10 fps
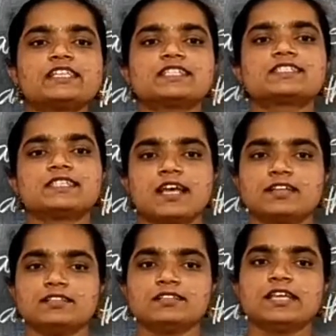the
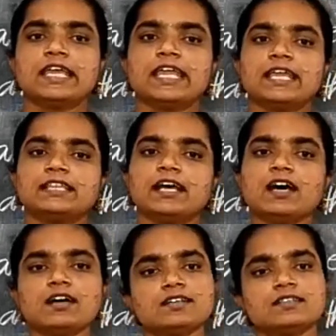sun in
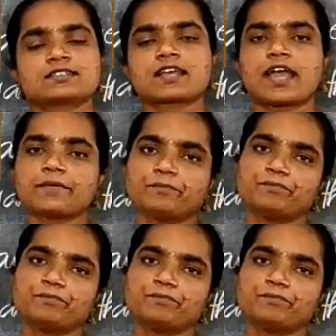the sky.